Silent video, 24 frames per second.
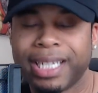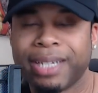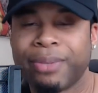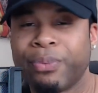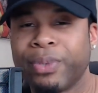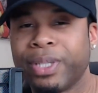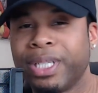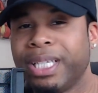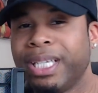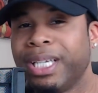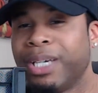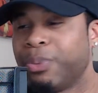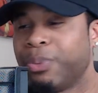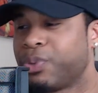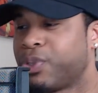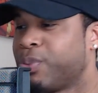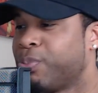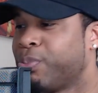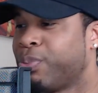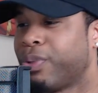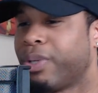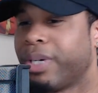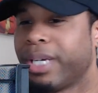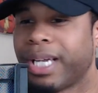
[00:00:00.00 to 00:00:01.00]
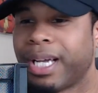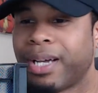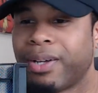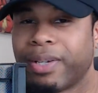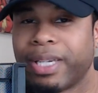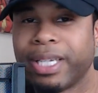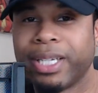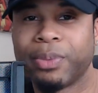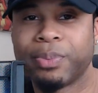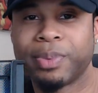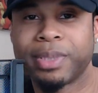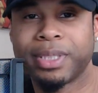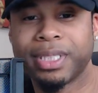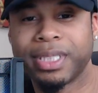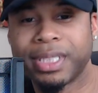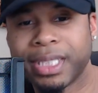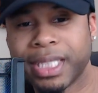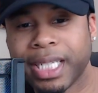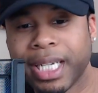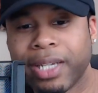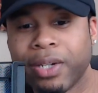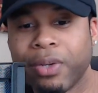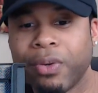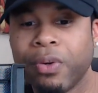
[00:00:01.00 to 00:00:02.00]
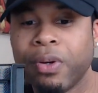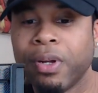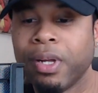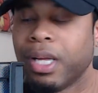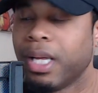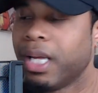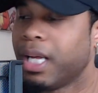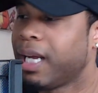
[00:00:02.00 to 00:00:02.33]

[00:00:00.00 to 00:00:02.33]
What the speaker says: It really helps your boy out, helps the channel.